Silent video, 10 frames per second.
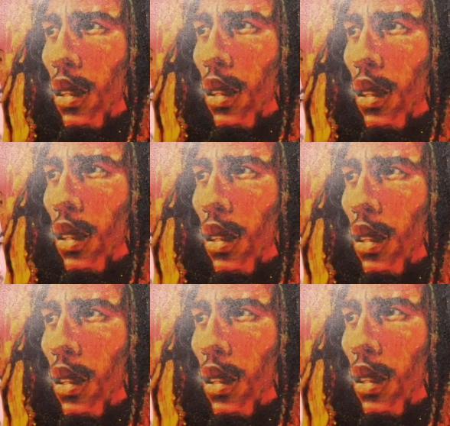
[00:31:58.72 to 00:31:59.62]

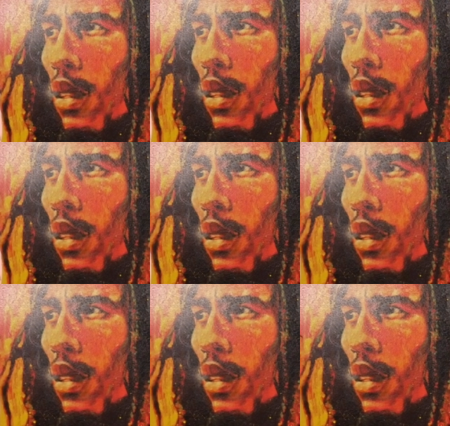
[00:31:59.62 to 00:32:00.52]

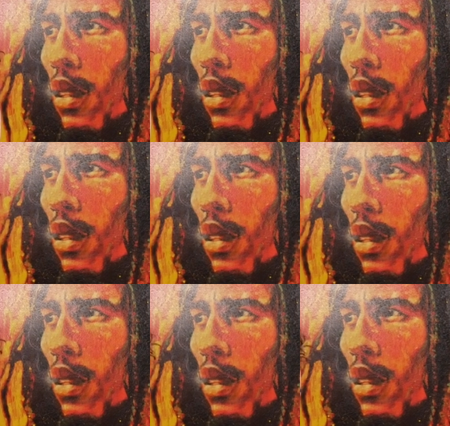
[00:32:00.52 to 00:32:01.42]

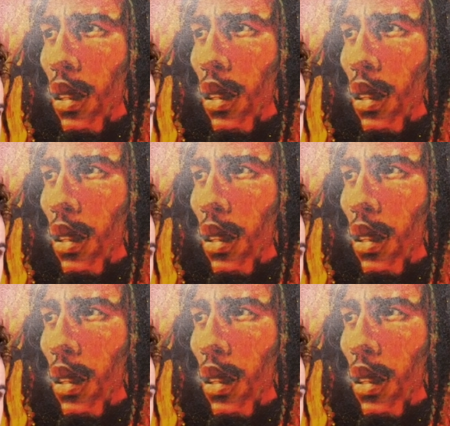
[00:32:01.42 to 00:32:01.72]
The person shown says nothing.